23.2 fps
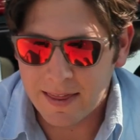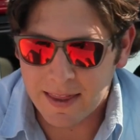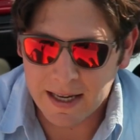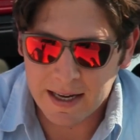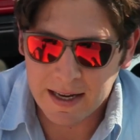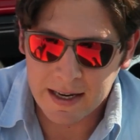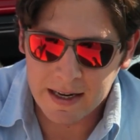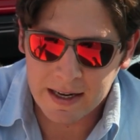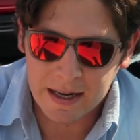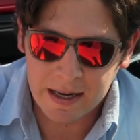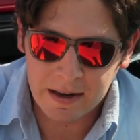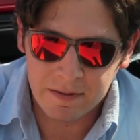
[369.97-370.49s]

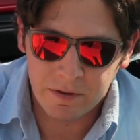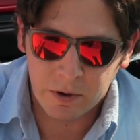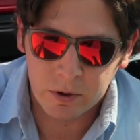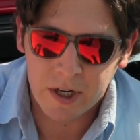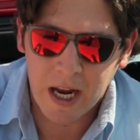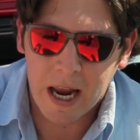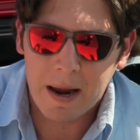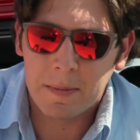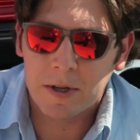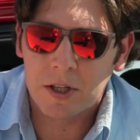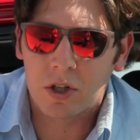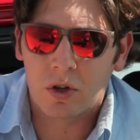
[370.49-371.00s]
The
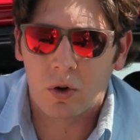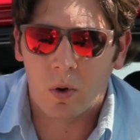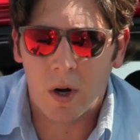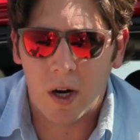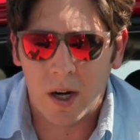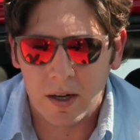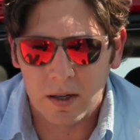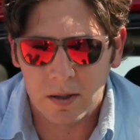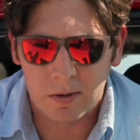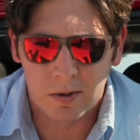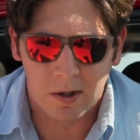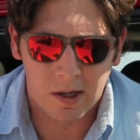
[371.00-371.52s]
infotainment
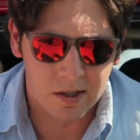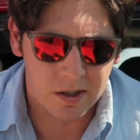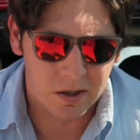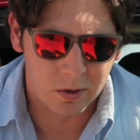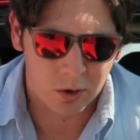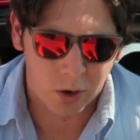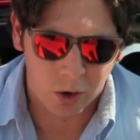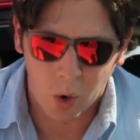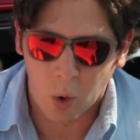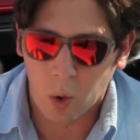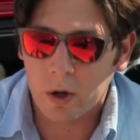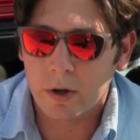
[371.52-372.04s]
screen is
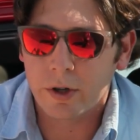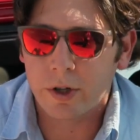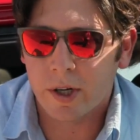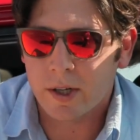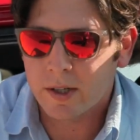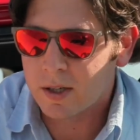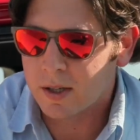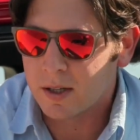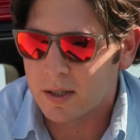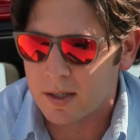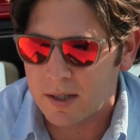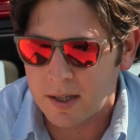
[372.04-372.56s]

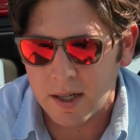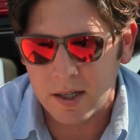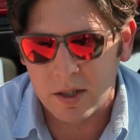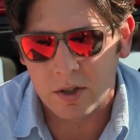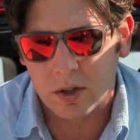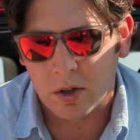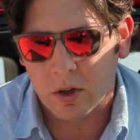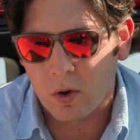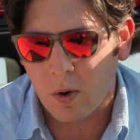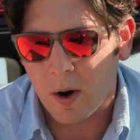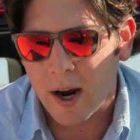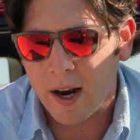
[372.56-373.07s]
gorgeous. The
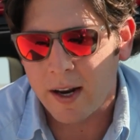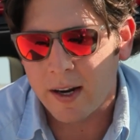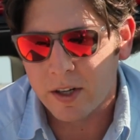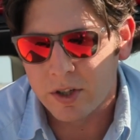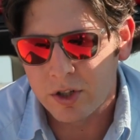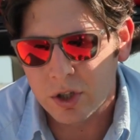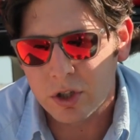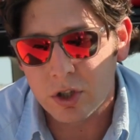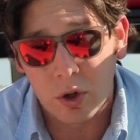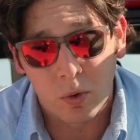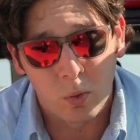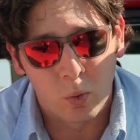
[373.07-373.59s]
seats are great.
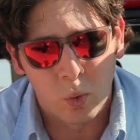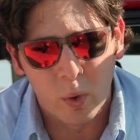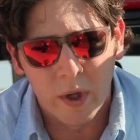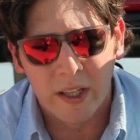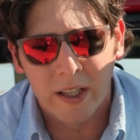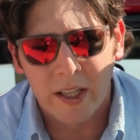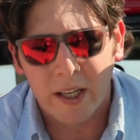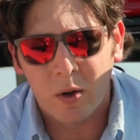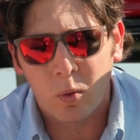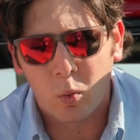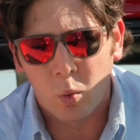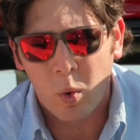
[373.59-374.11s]
It's just a
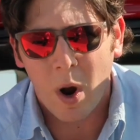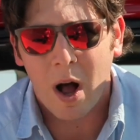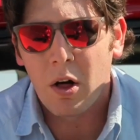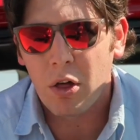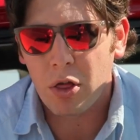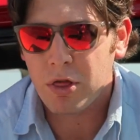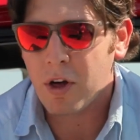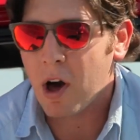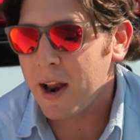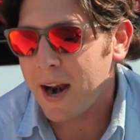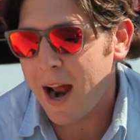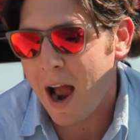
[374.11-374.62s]
really well
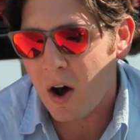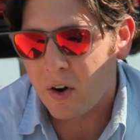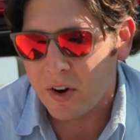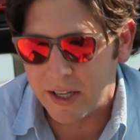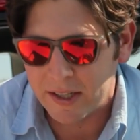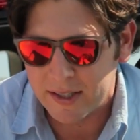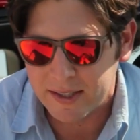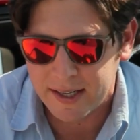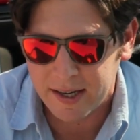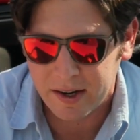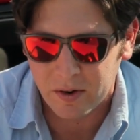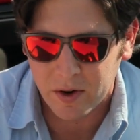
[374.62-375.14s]
thought out
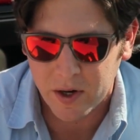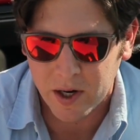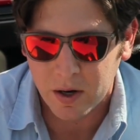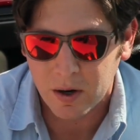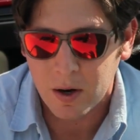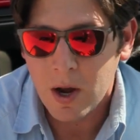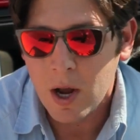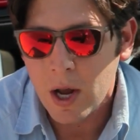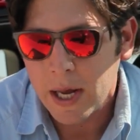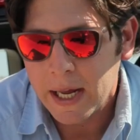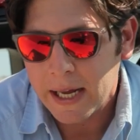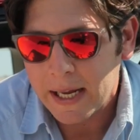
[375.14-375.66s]
interior.
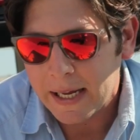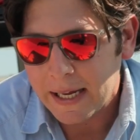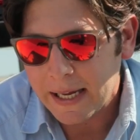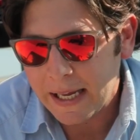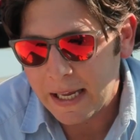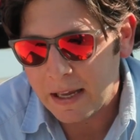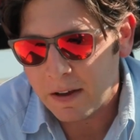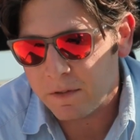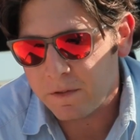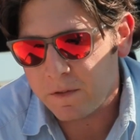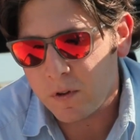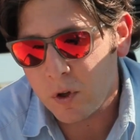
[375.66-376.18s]

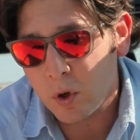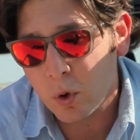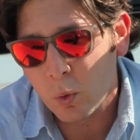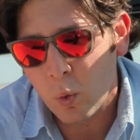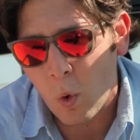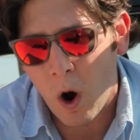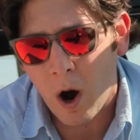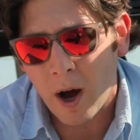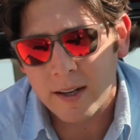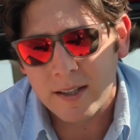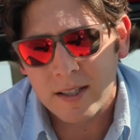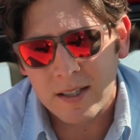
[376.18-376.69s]
If you
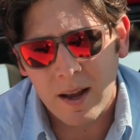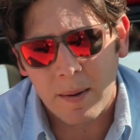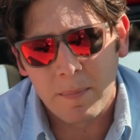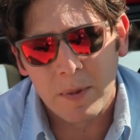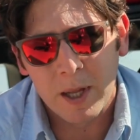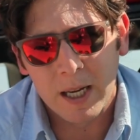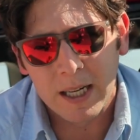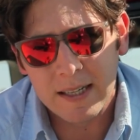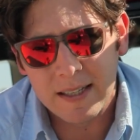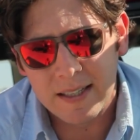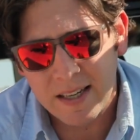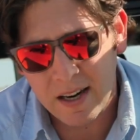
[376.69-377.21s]
want
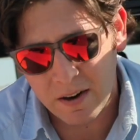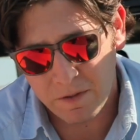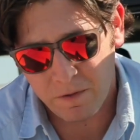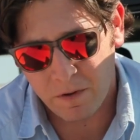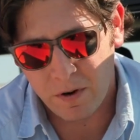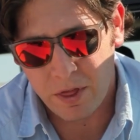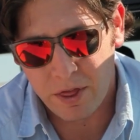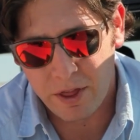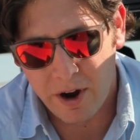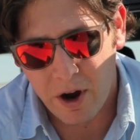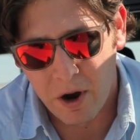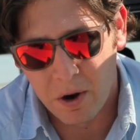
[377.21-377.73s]
something
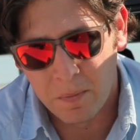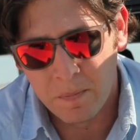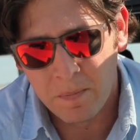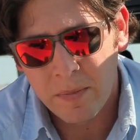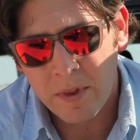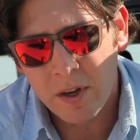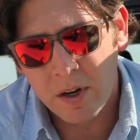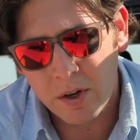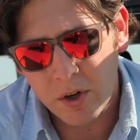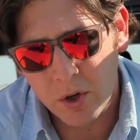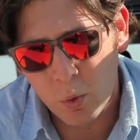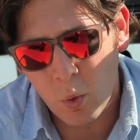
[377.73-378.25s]
different though,
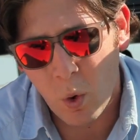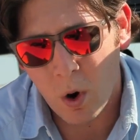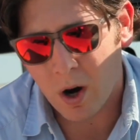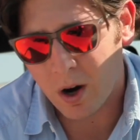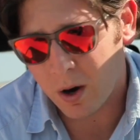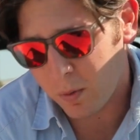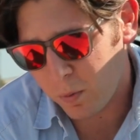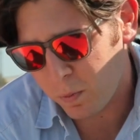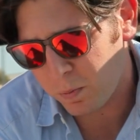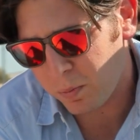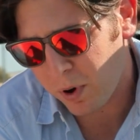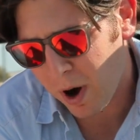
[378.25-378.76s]

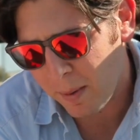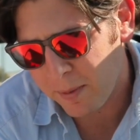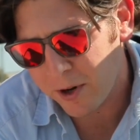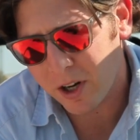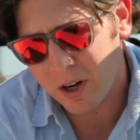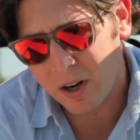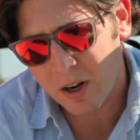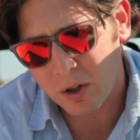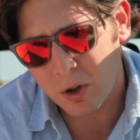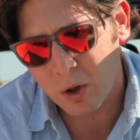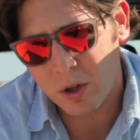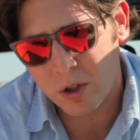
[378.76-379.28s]
probably
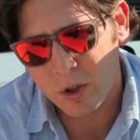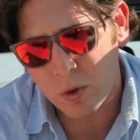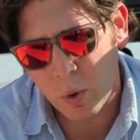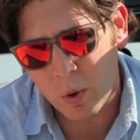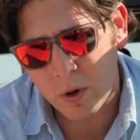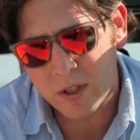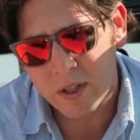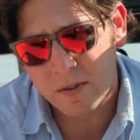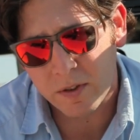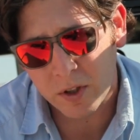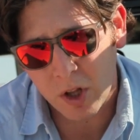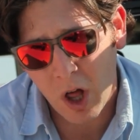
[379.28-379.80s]
gonna look
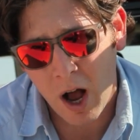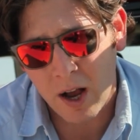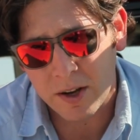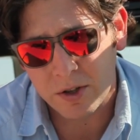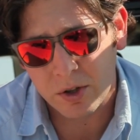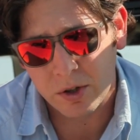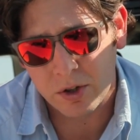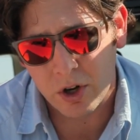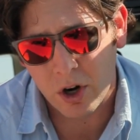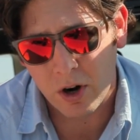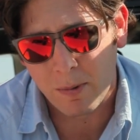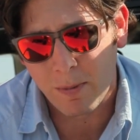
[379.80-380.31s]
towards the
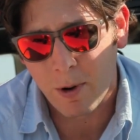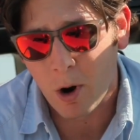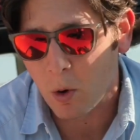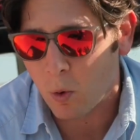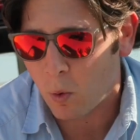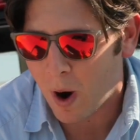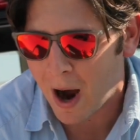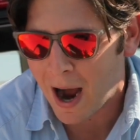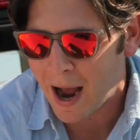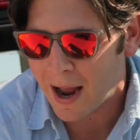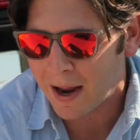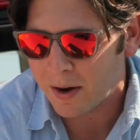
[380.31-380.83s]
Veloster Turbo.
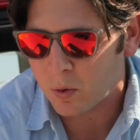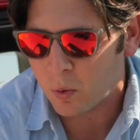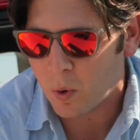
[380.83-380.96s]
Why?